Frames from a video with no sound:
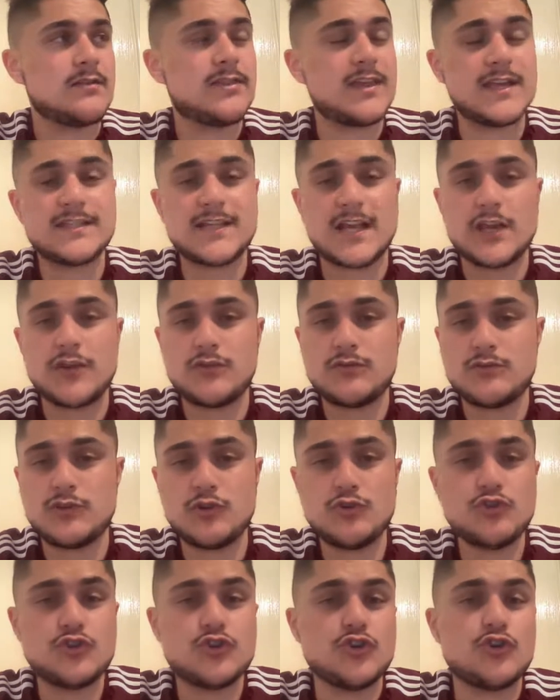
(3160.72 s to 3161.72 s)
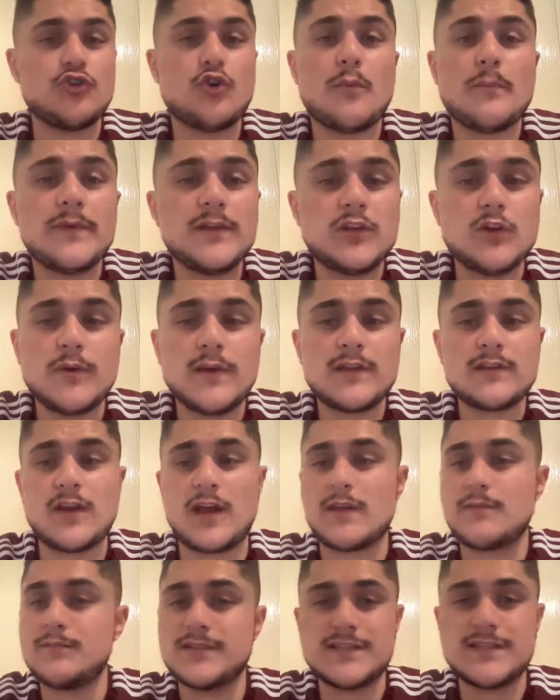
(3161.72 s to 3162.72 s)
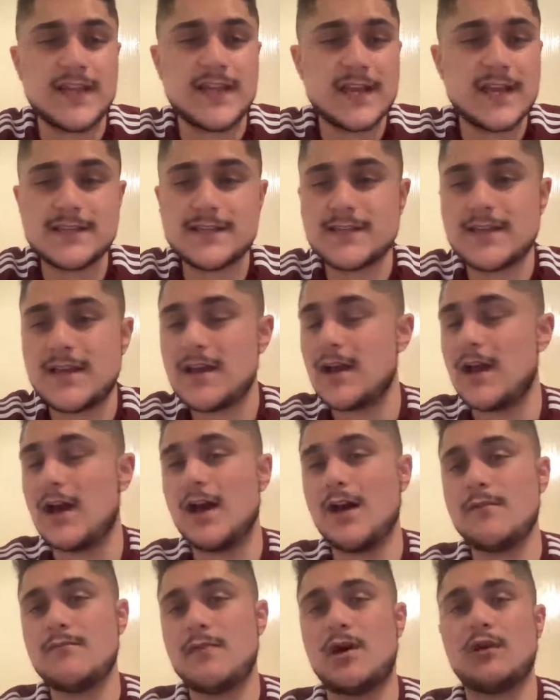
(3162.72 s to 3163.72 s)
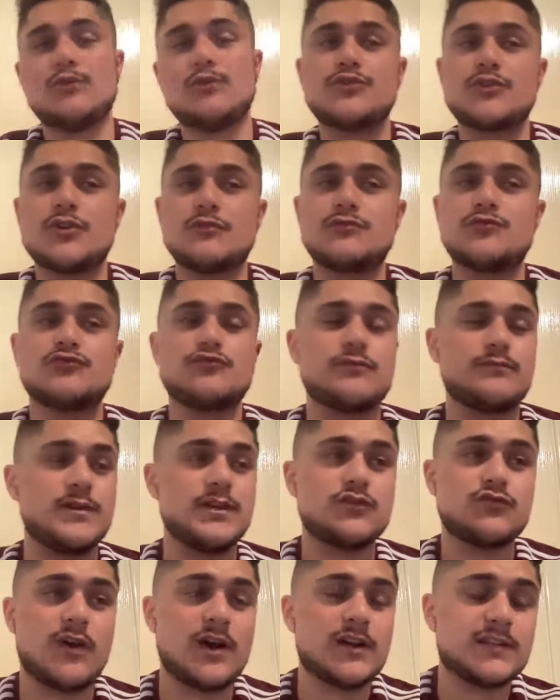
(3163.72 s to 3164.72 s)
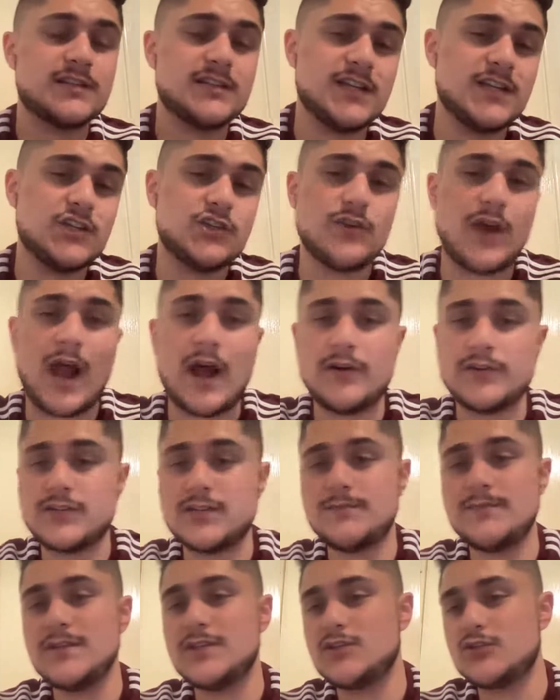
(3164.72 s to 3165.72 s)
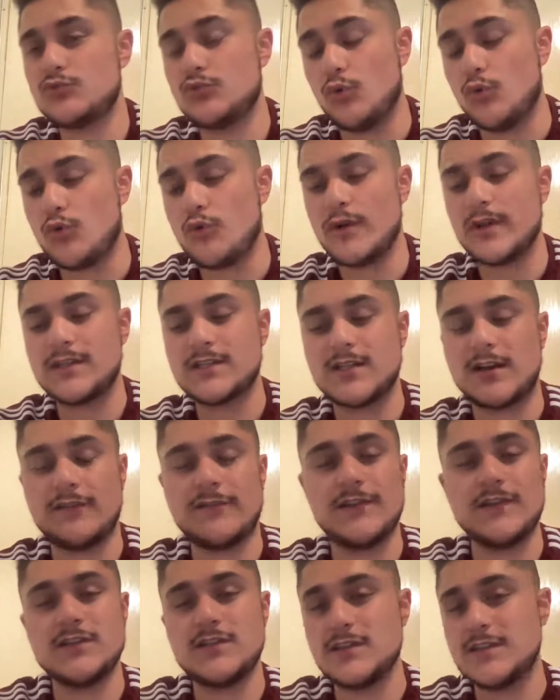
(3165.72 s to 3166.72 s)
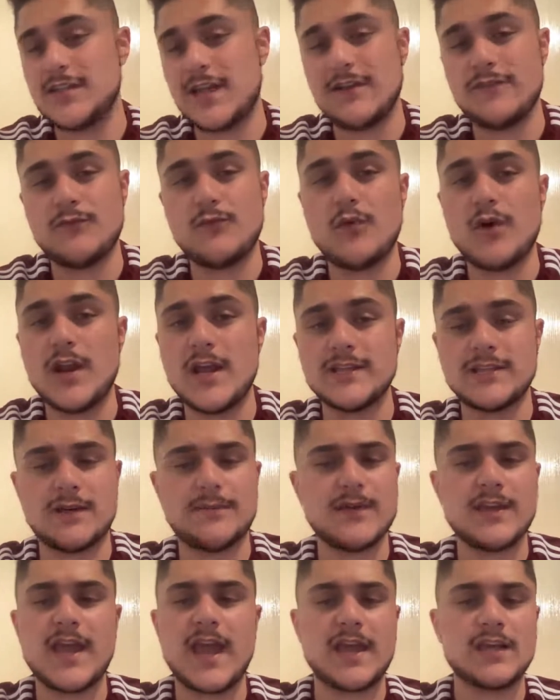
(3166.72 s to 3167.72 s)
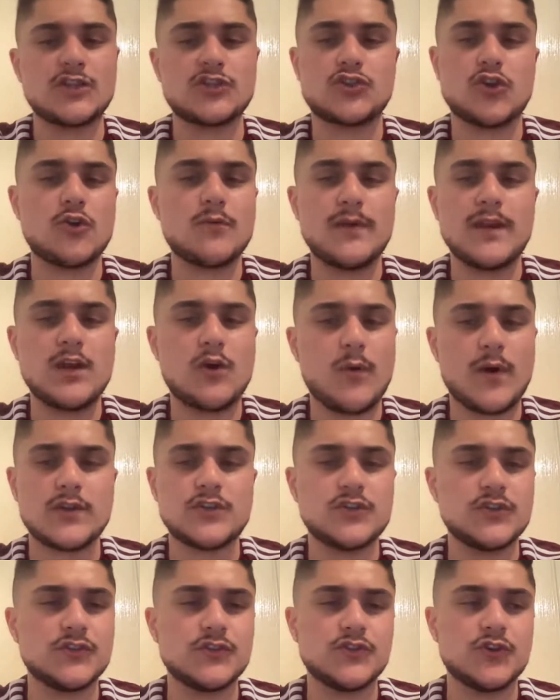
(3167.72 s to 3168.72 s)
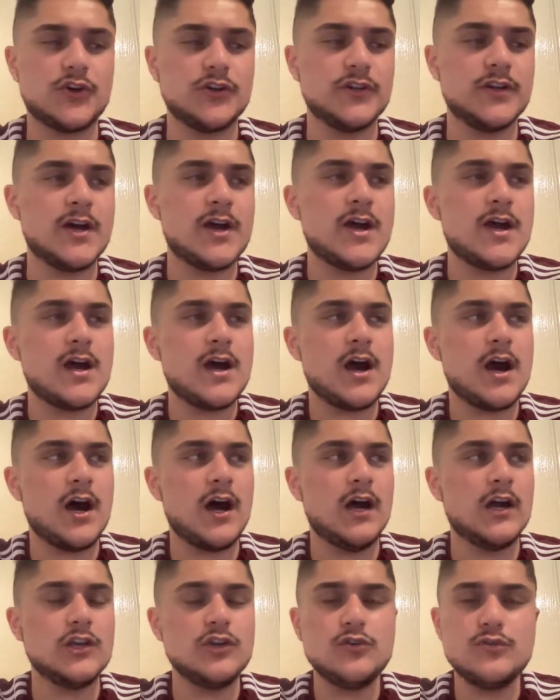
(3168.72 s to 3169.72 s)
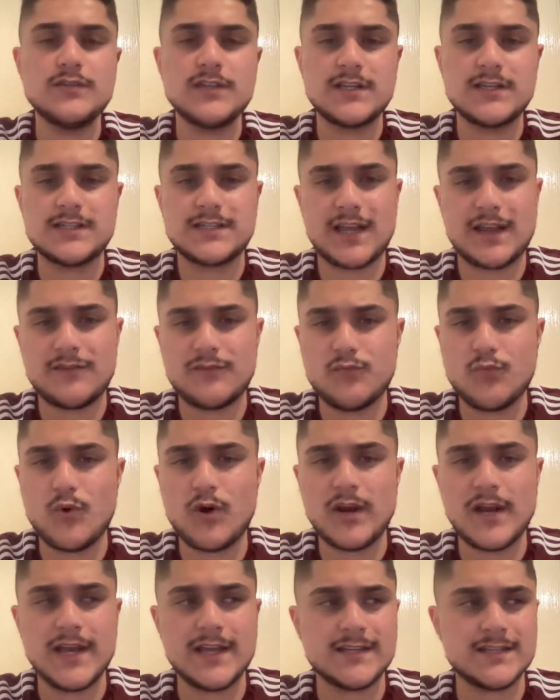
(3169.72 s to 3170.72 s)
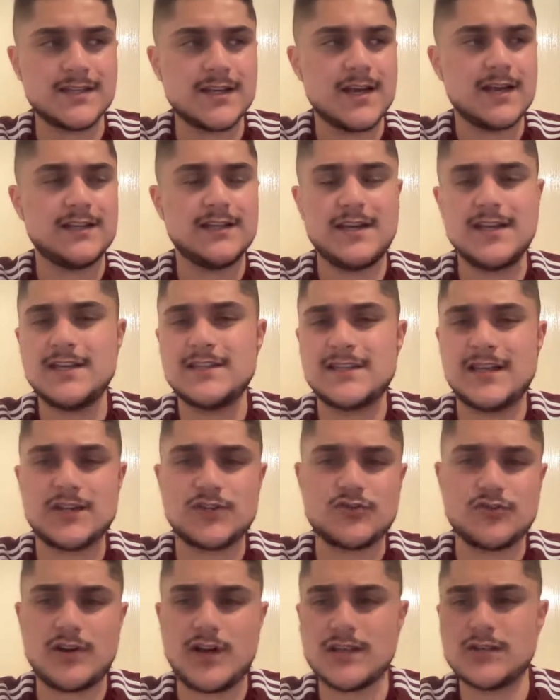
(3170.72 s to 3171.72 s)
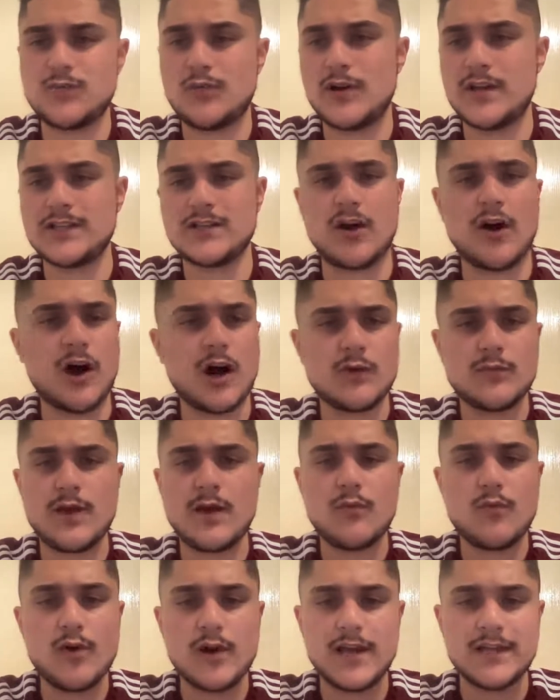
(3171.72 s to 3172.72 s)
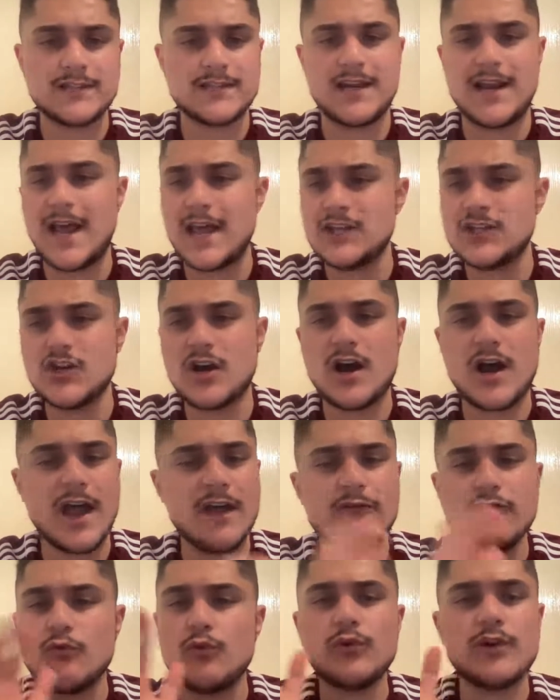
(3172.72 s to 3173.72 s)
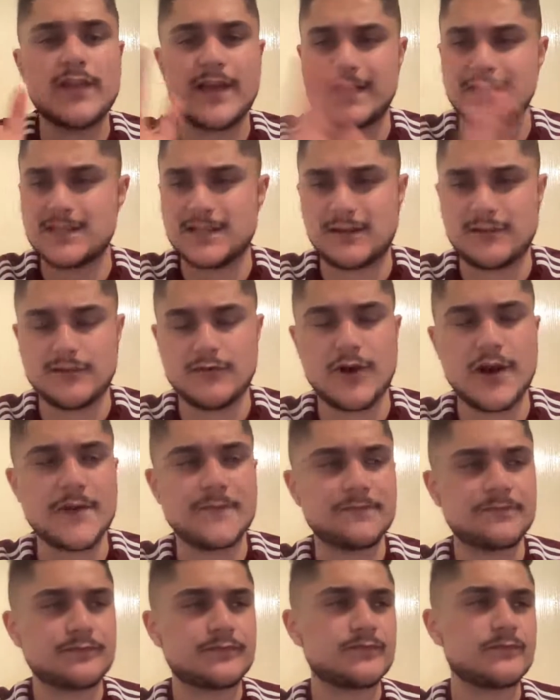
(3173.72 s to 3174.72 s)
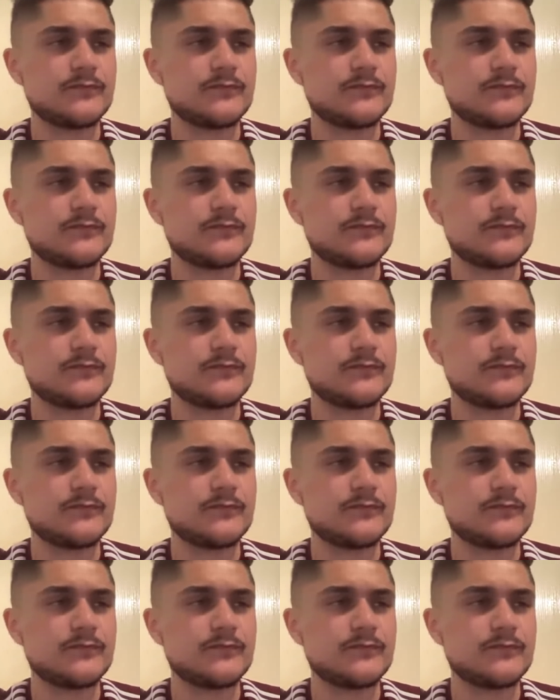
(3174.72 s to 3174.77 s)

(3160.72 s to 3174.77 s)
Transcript: Things that you should not be doing, like mistakes. I'll also be trying to teach you how to be storing stuff into safe wallets. I've been getting so many questions on using safe wallets, decentralized wallets, hardware wallets, ledger, all of that stuff, right?